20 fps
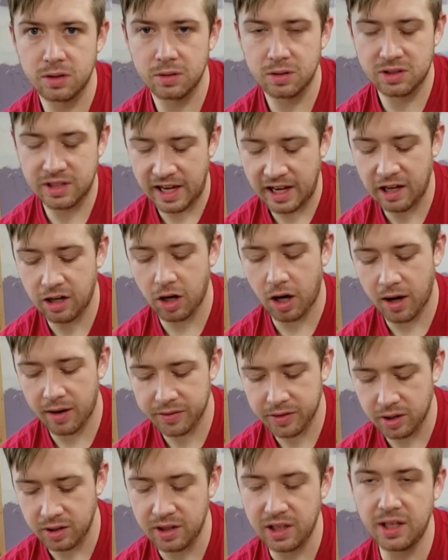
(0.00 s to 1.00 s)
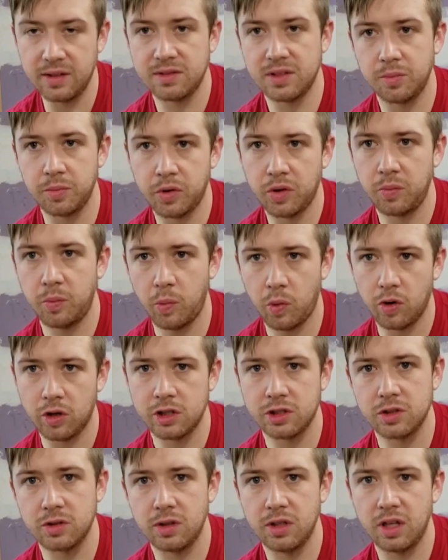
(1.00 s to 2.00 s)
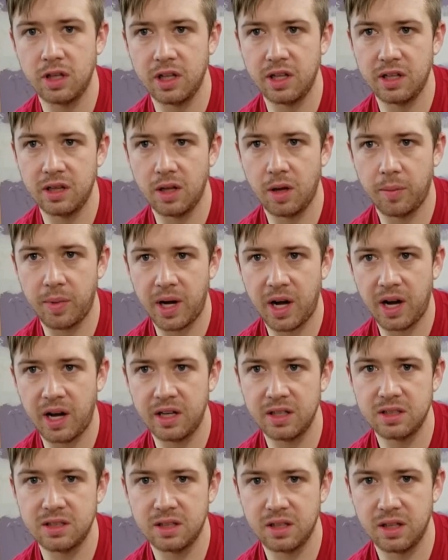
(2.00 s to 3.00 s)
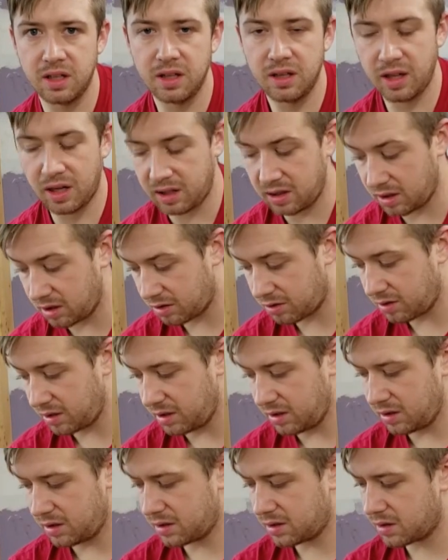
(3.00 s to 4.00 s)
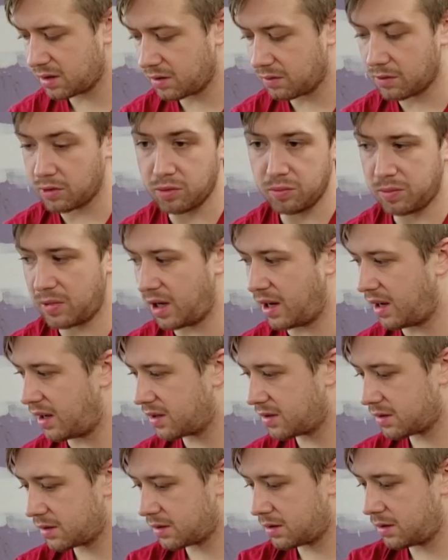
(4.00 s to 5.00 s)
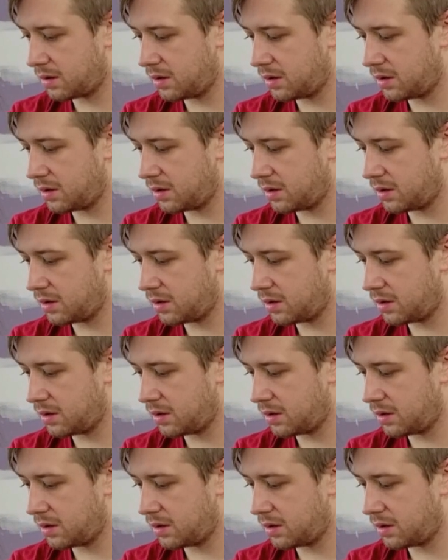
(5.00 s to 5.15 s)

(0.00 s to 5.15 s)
take off the leaves and put more soil in the pot to then increase the root mass.